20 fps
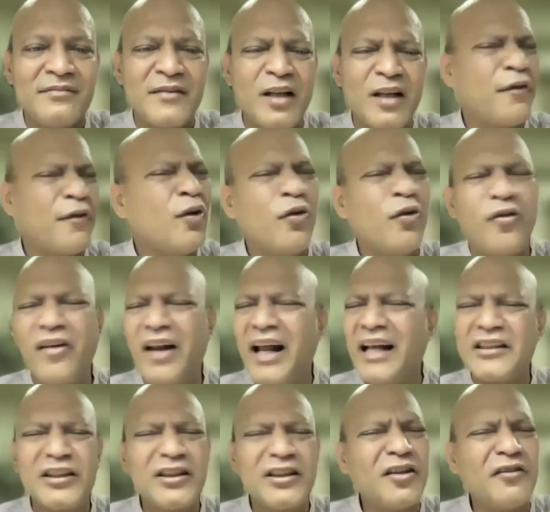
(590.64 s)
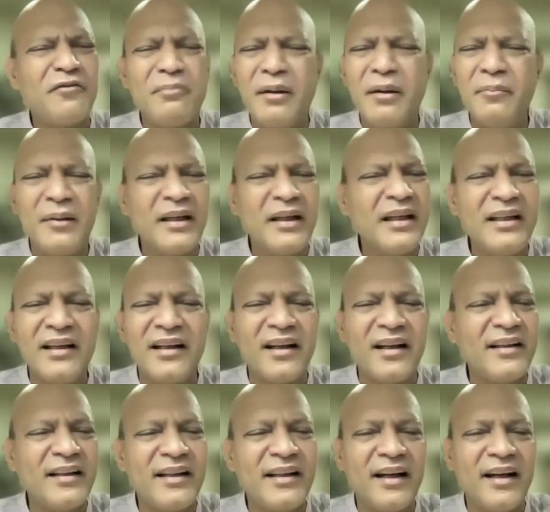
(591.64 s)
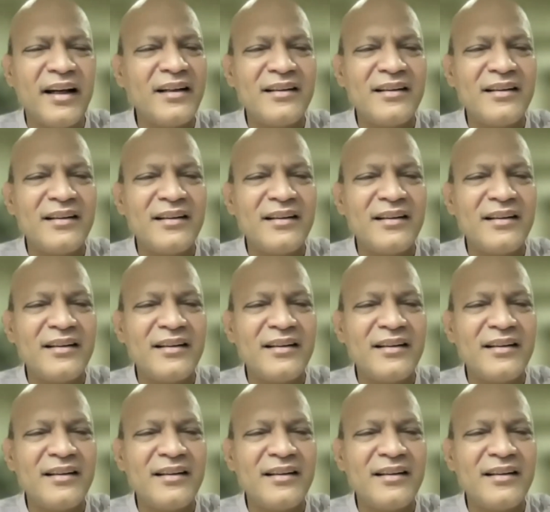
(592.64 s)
A few flashes of memory here and there.